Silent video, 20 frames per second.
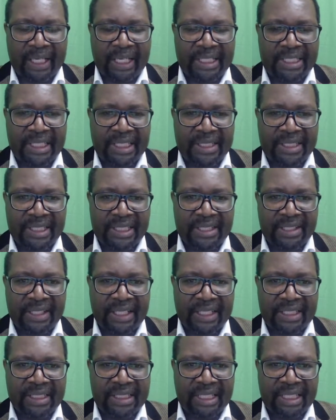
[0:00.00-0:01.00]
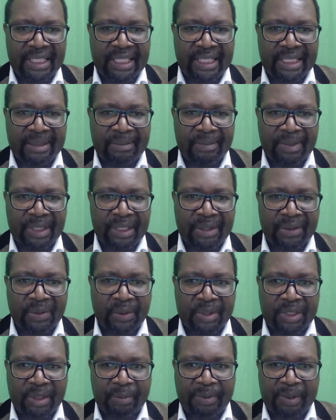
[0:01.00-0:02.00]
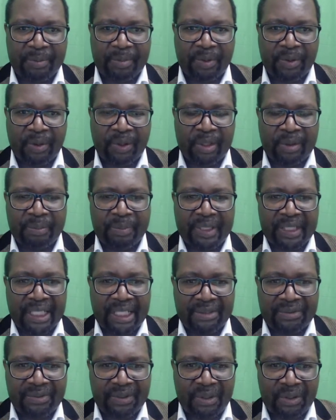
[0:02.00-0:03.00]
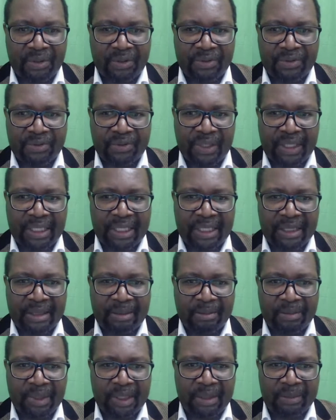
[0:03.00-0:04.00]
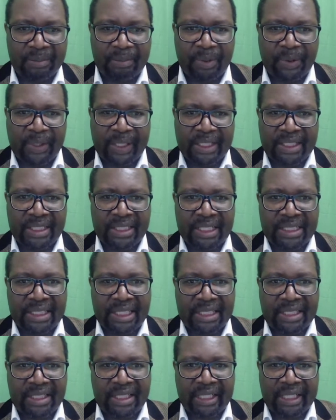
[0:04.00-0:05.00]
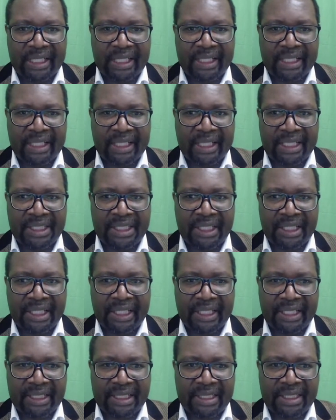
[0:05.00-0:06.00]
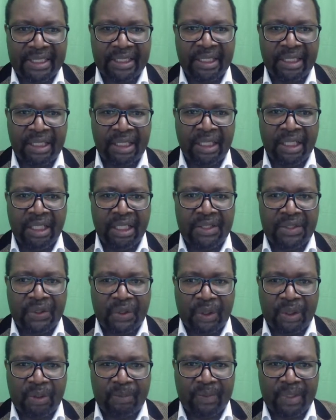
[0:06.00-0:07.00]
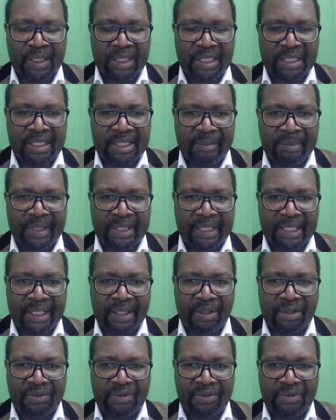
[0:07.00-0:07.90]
agencies that are recruiting people on behalf of employers such as the NHS. So it's a matter